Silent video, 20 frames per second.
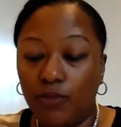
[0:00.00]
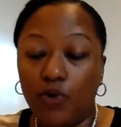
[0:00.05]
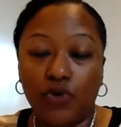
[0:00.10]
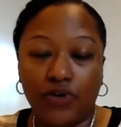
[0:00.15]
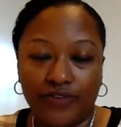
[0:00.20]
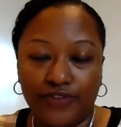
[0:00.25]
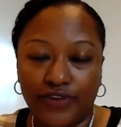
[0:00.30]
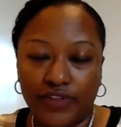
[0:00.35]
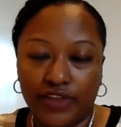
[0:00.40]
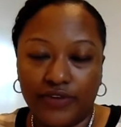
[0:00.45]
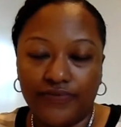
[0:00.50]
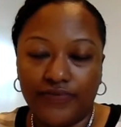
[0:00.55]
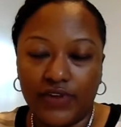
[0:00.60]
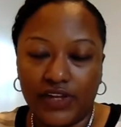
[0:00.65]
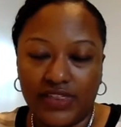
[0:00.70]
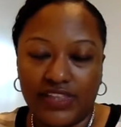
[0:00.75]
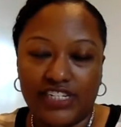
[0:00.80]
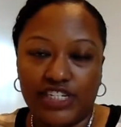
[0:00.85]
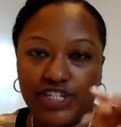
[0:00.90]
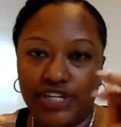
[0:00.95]
or for
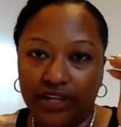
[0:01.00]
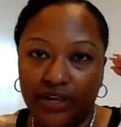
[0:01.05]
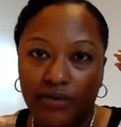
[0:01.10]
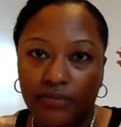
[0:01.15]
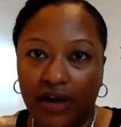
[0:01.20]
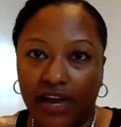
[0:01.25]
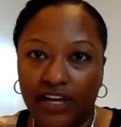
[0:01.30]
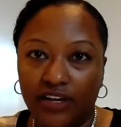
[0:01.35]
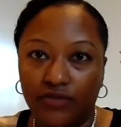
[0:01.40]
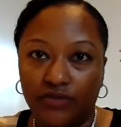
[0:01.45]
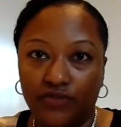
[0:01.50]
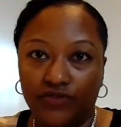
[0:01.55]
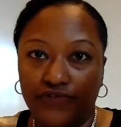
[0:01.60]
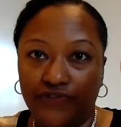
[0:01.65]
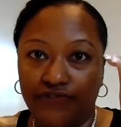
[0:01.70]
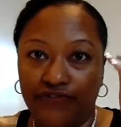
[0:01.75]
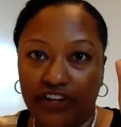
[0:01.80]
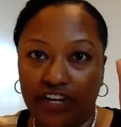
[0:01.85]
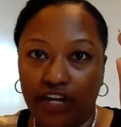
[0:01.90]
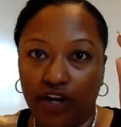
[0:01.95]
the Jillian Michaels
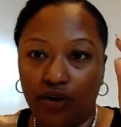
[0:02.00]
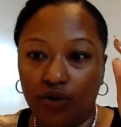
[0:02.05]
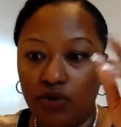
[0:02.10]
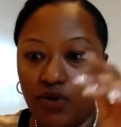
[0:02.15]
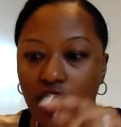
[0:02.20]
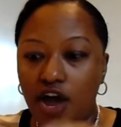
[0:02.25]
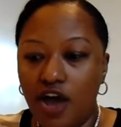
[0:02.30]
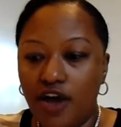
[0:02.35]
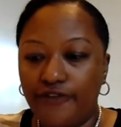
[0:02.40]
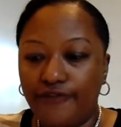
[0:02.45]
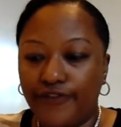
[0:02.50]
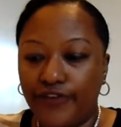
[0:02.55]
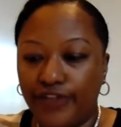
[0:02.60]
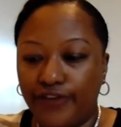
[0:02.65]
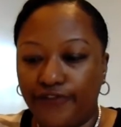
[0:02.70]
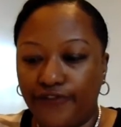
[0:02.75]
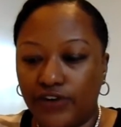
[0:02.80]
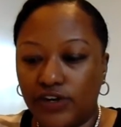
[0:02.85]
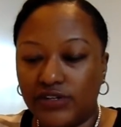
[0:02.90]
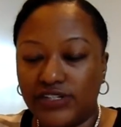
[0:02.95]
video for
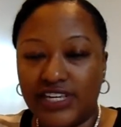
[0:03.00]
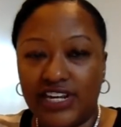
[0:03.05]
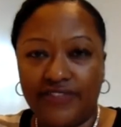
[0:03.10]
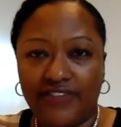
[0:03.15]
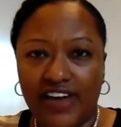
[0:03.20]
the first.